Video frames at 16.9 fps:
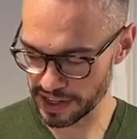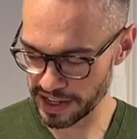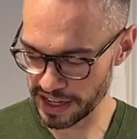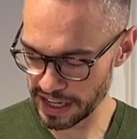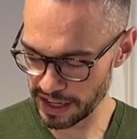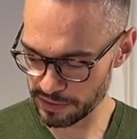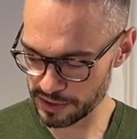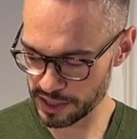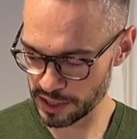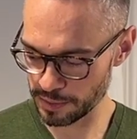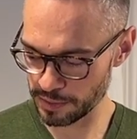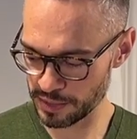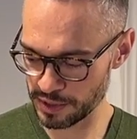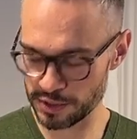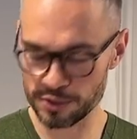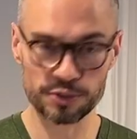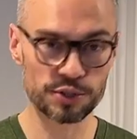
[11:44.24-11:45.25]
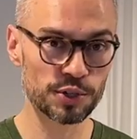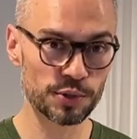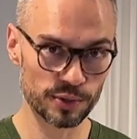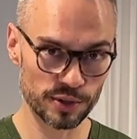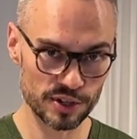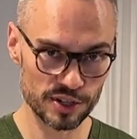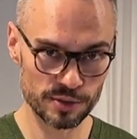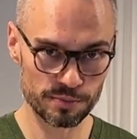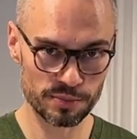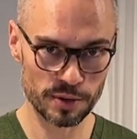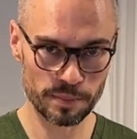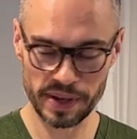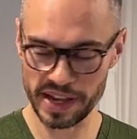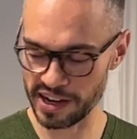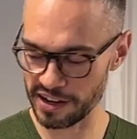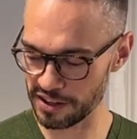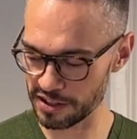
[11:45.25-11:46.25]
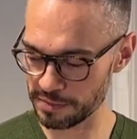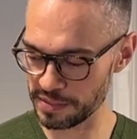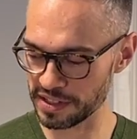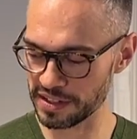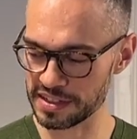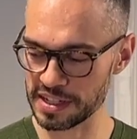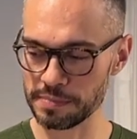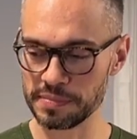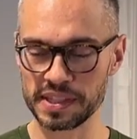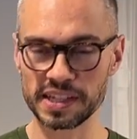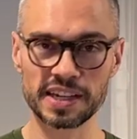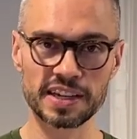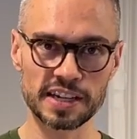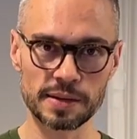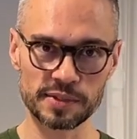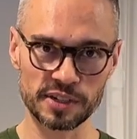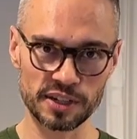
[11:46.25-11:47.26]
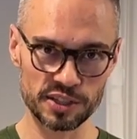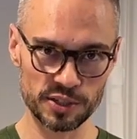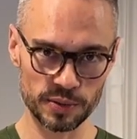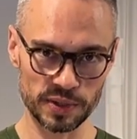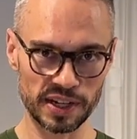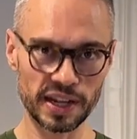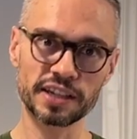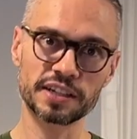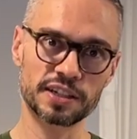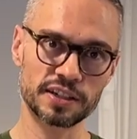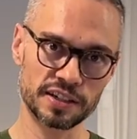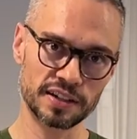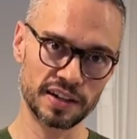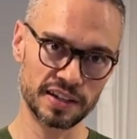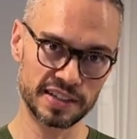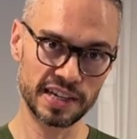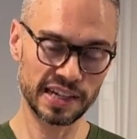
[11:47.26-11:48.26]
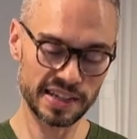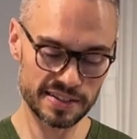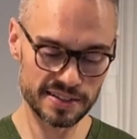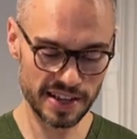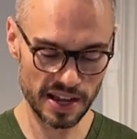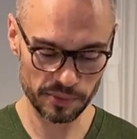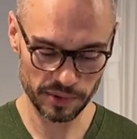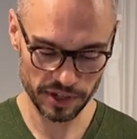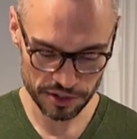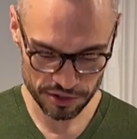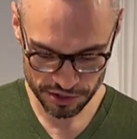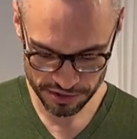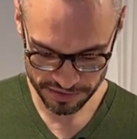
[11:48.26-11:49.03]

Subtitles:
have some skewers prepared because I'm thinking I'm going to do it like a deli sandwich.